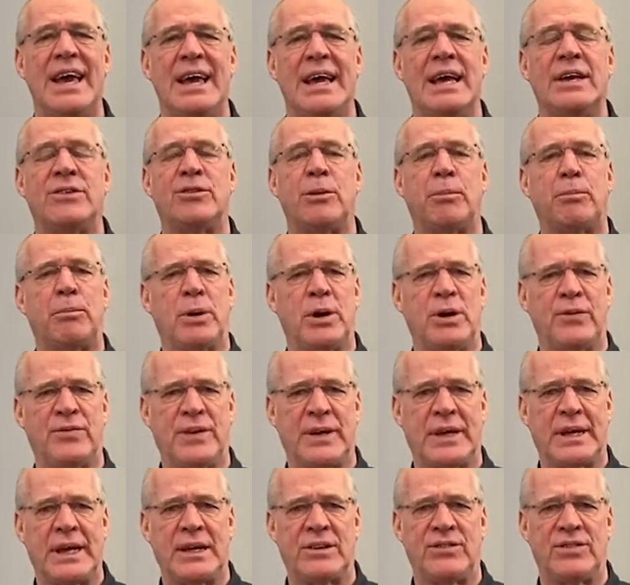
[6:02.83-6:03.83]
is a
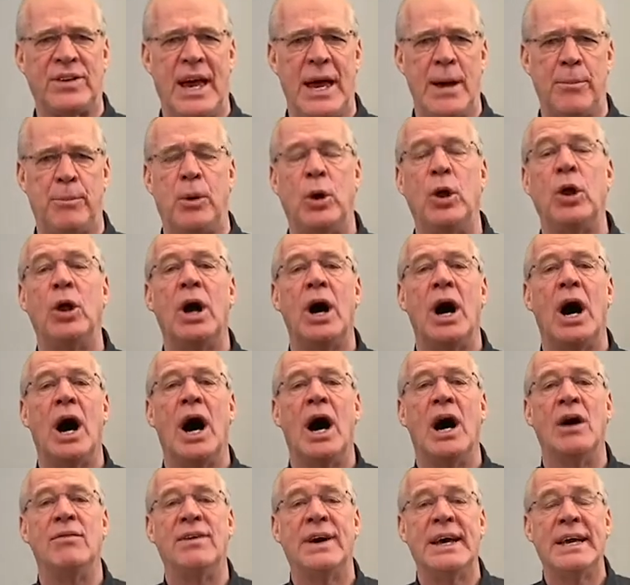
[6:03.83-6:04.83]
perfect example
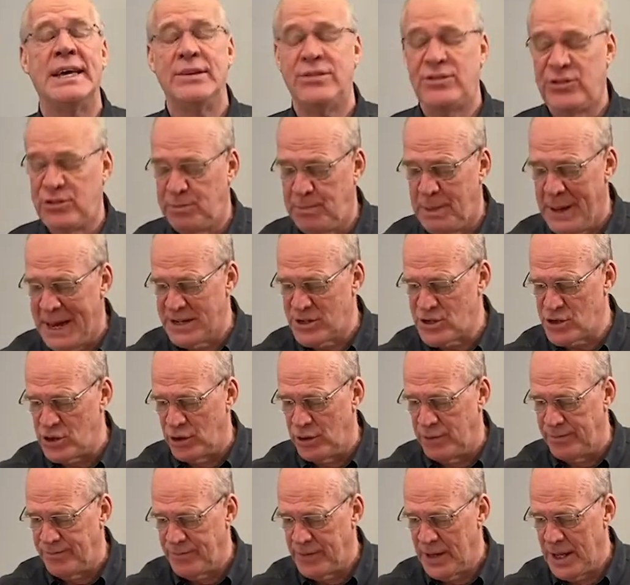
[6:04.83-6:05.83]
of a
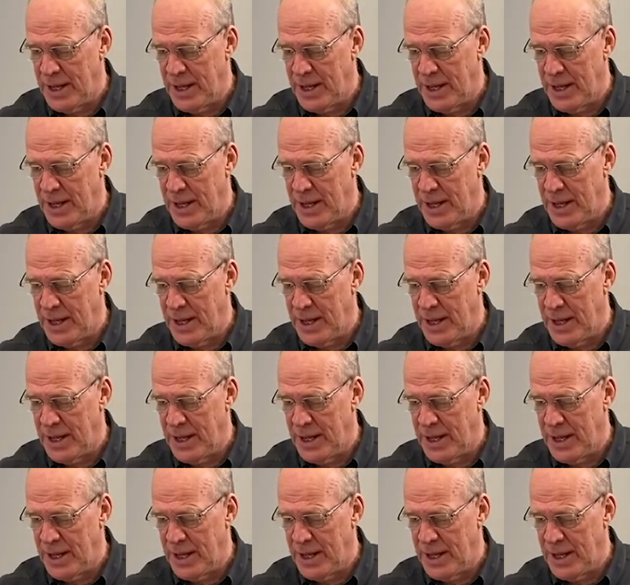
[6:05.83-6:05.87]
special.